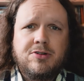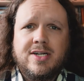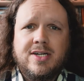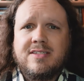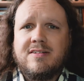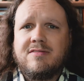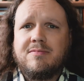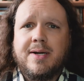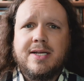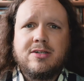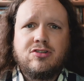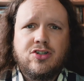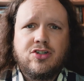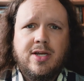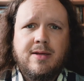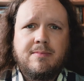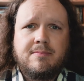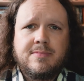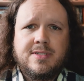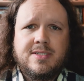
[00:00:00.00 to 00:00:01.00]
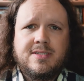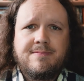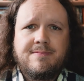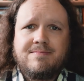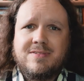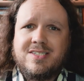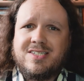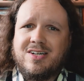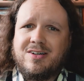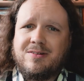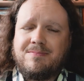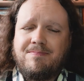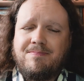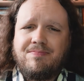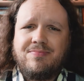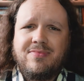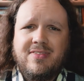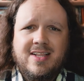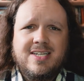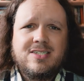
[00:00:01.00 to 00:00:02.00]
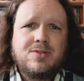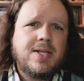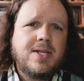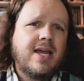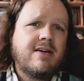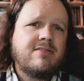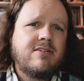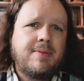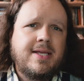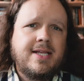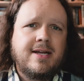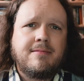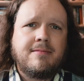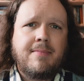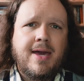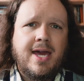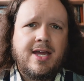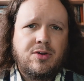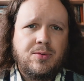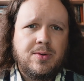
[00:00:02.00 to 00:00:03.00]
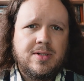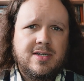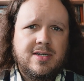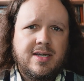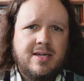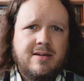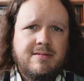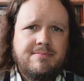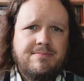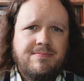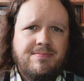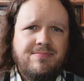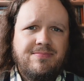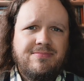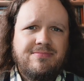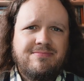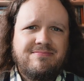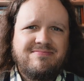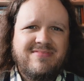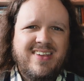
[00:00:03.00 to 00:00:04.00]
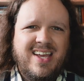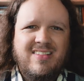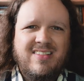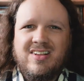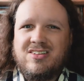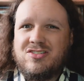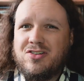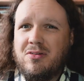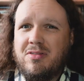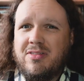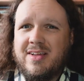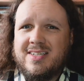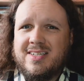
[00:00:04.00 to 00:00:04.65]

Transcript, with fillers: press of my dreams, so this would have to be done manually. And the truth